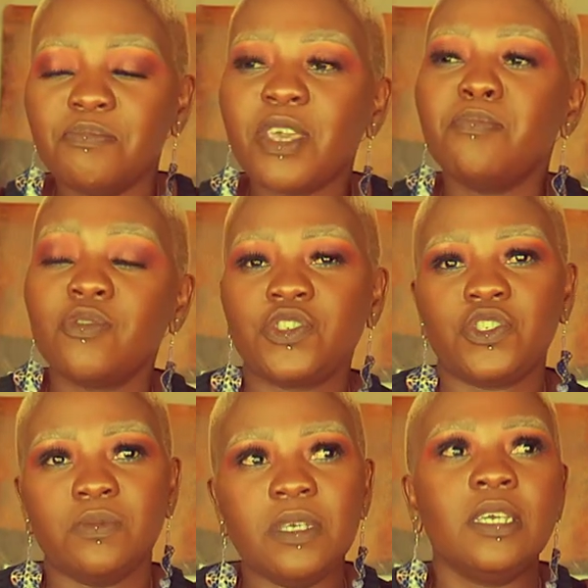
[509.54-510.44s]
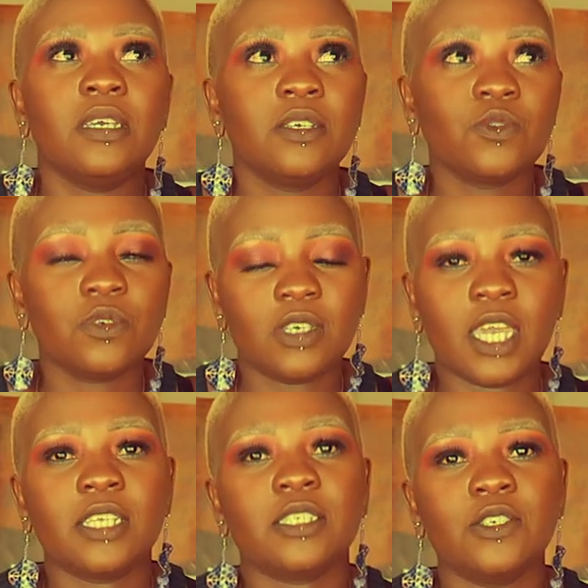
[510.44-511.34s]
they pushed me to
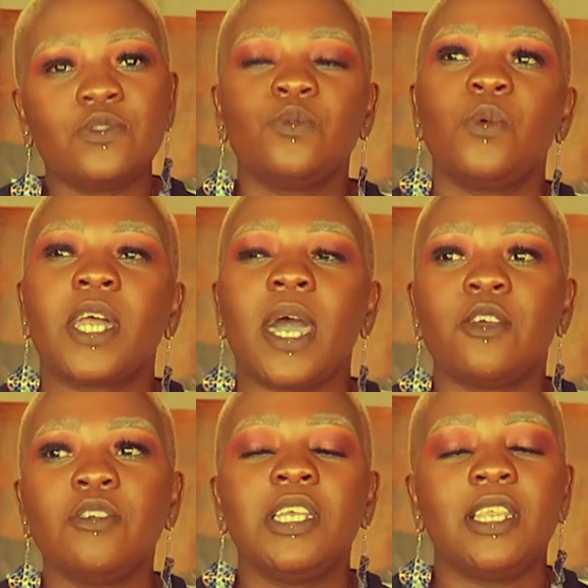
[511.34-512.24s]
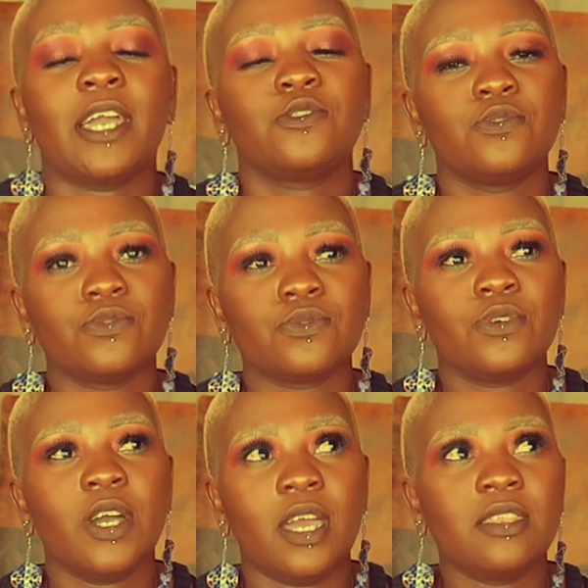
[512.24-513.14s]
get into what I really like to do,
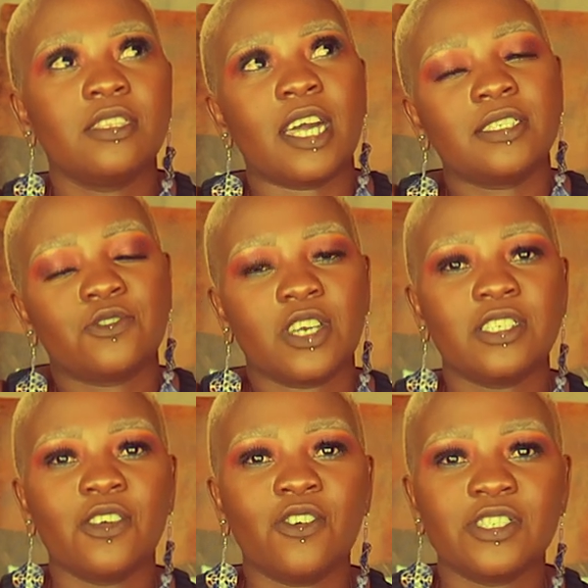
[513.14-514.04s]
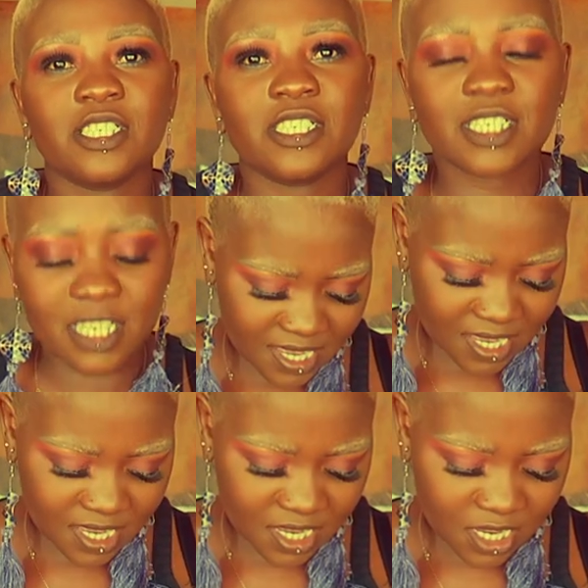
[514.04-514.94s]
and that's creating content.
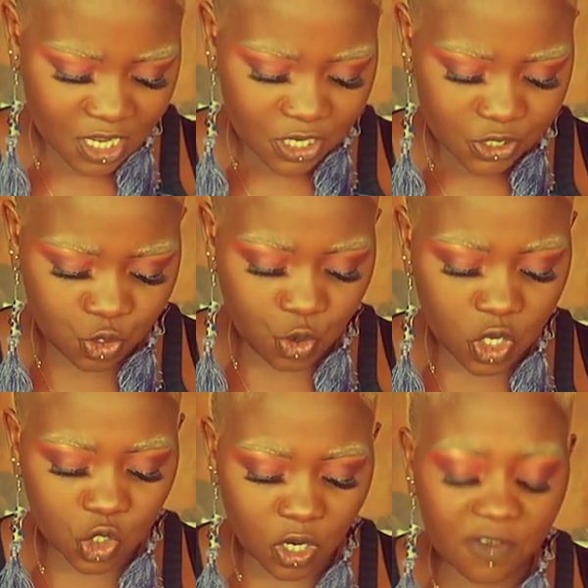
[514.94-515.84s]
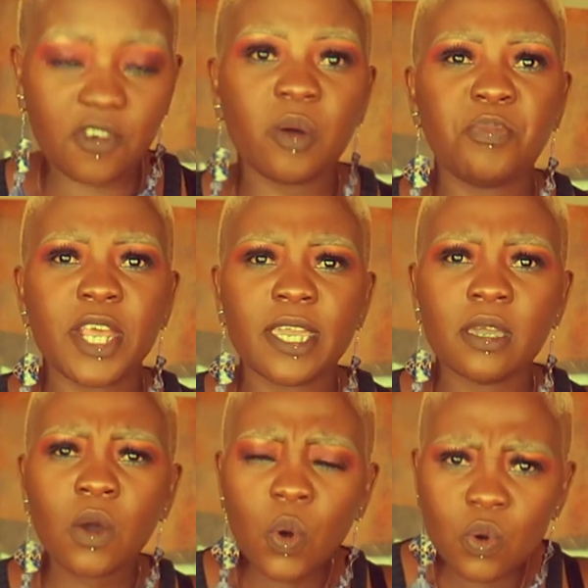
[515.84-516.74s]
Do you enjoy foreplay?
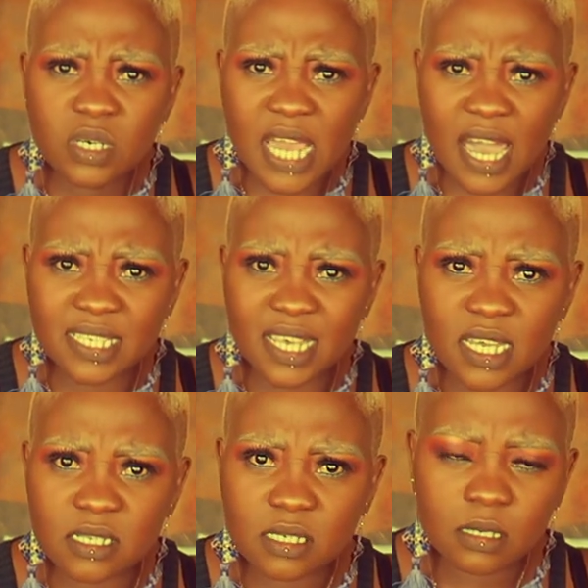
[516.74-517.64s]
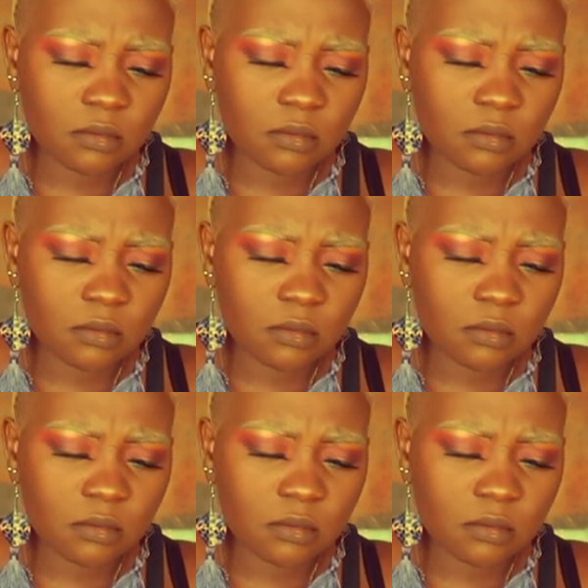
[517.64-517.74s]
Who doesn't?